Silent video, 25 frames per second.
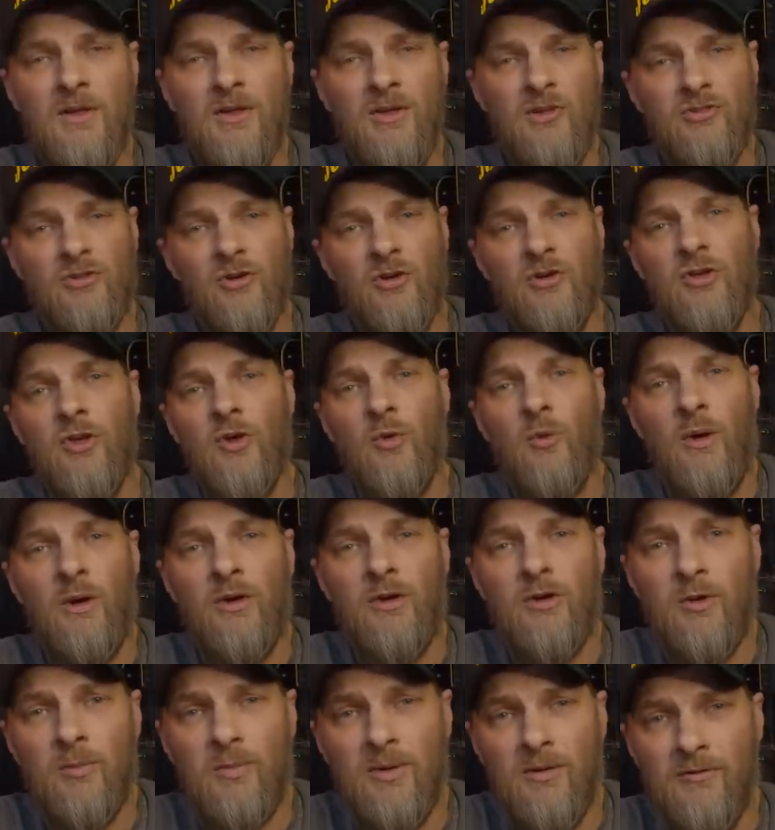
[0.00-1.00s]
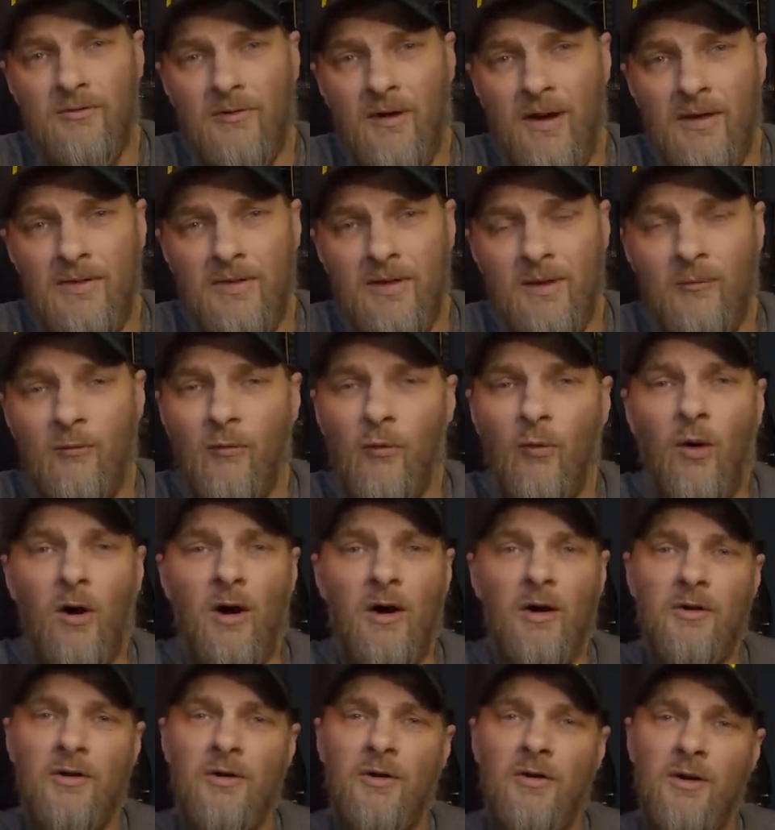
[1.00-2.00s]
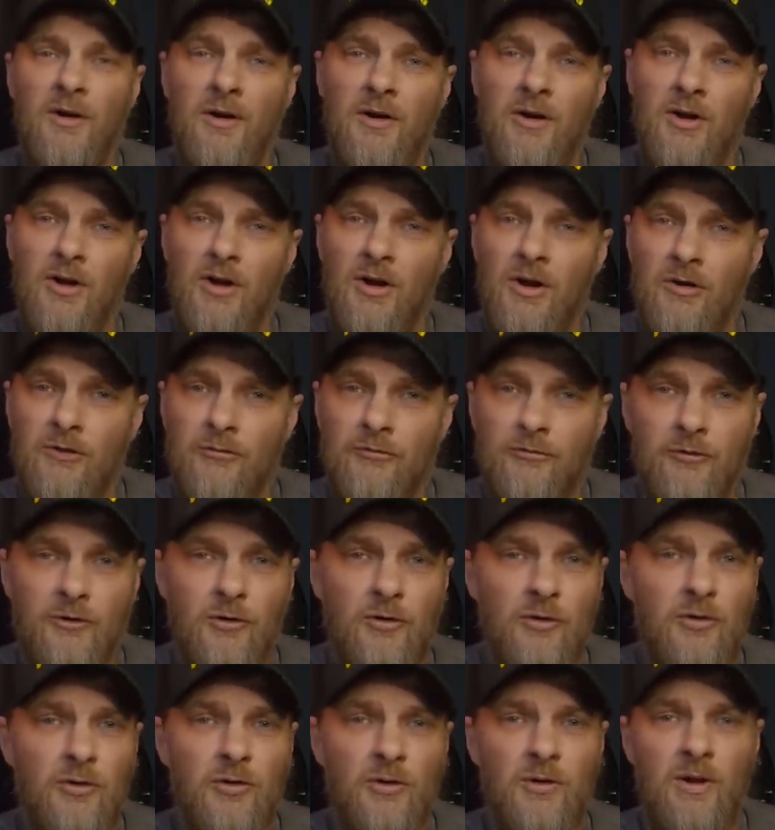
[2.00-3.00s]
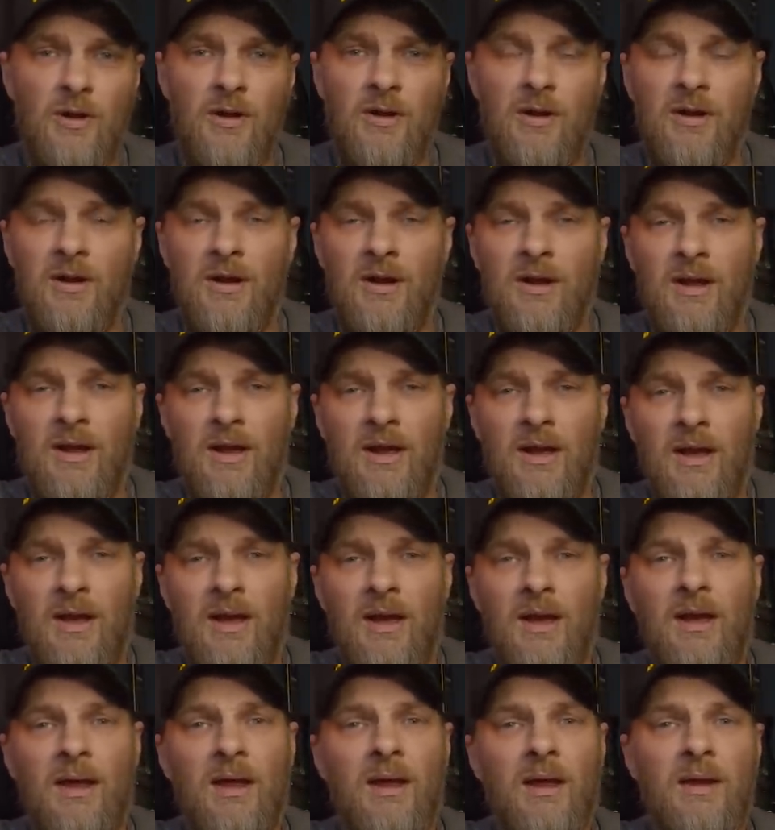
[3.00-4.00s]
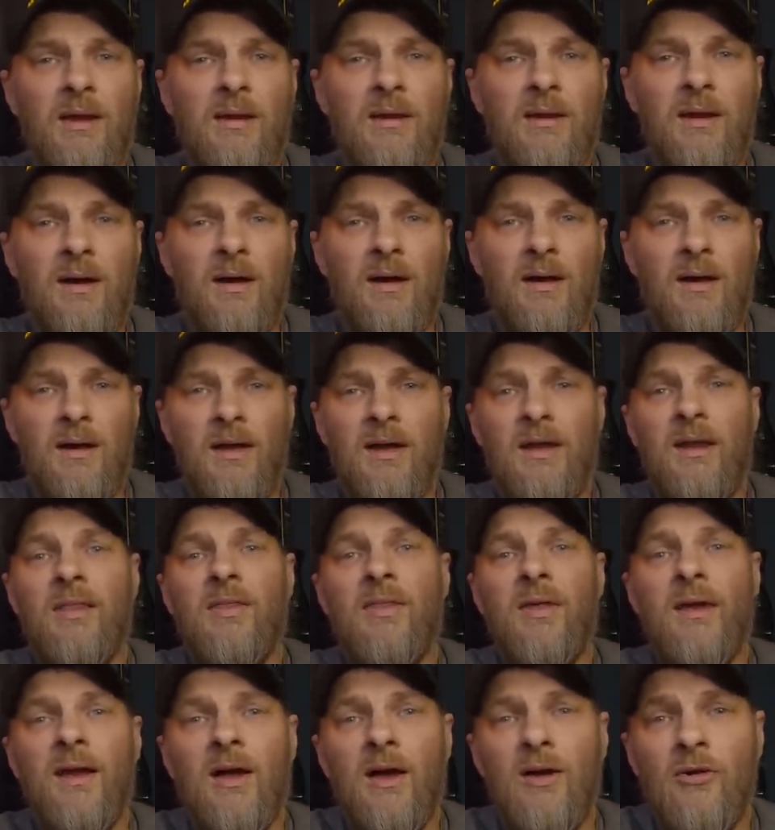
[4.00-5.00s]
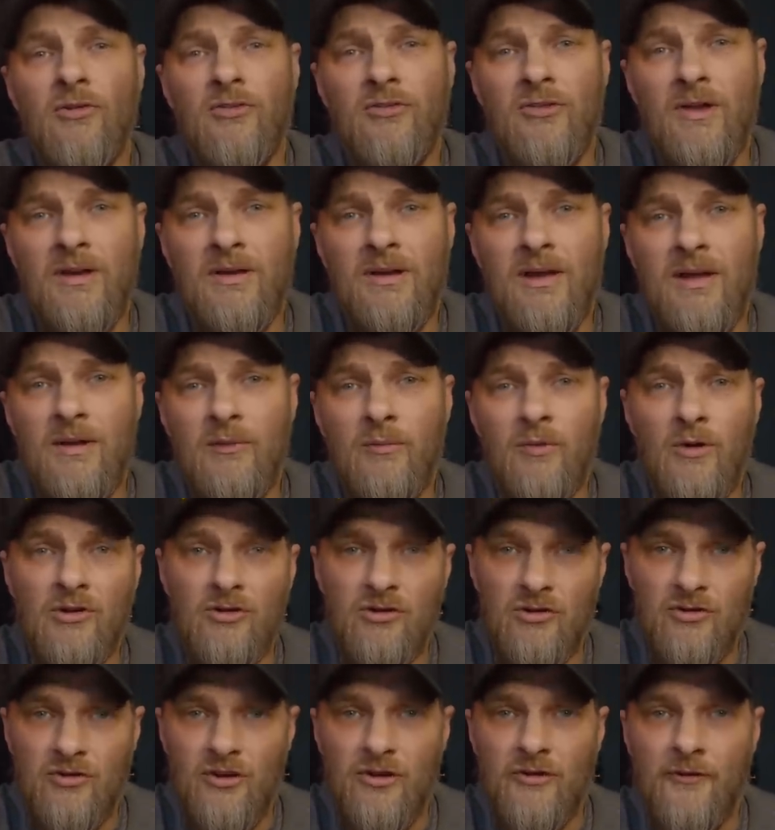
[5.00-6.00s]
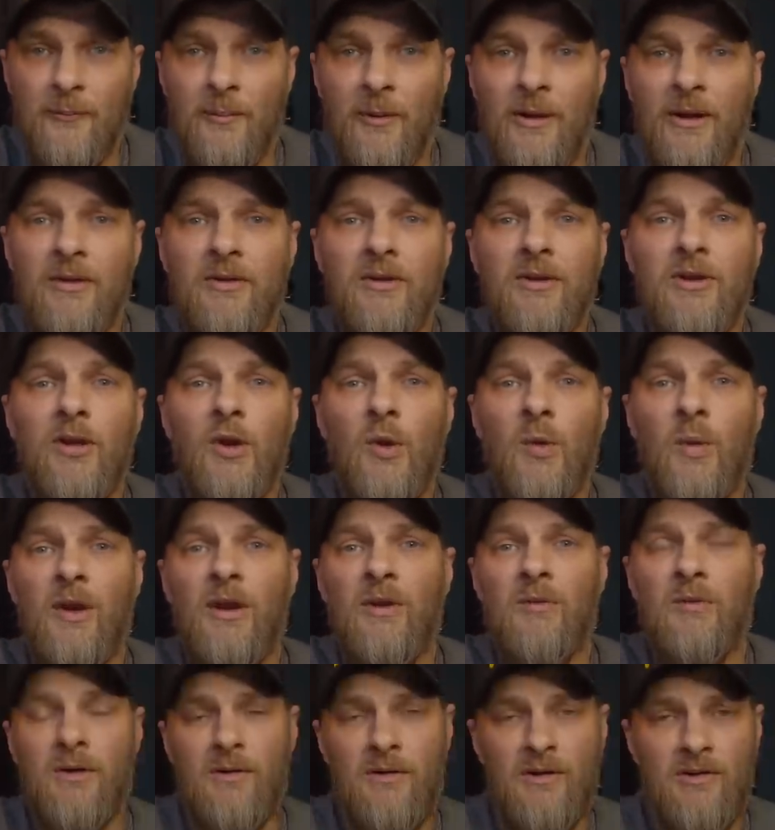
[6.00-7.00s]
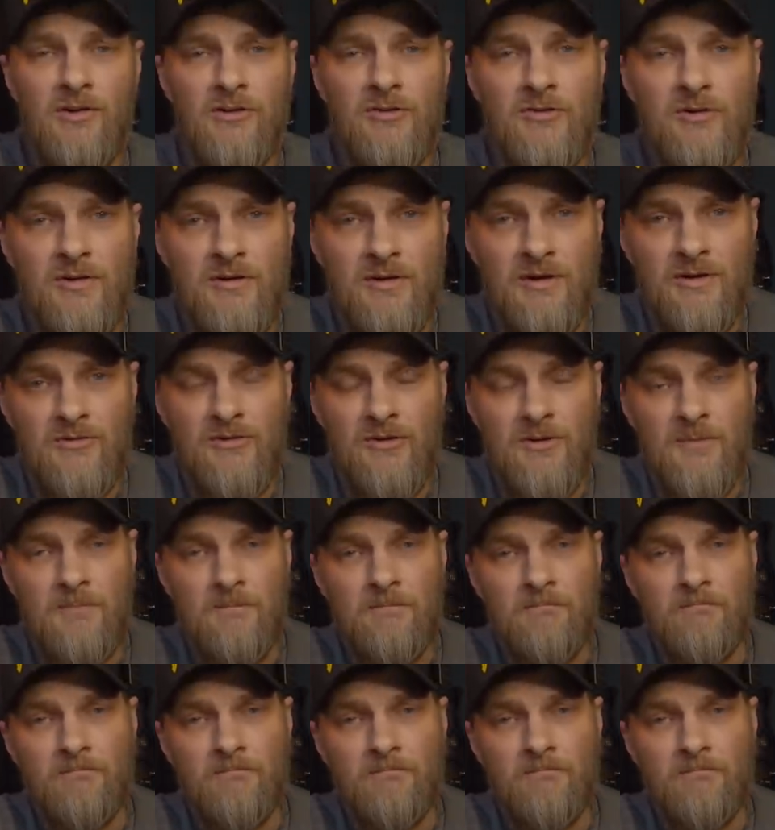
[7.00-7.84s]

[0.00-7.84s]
So you want to provide them water, food, and uh, anything else they need, which is explained in the queen rearing series.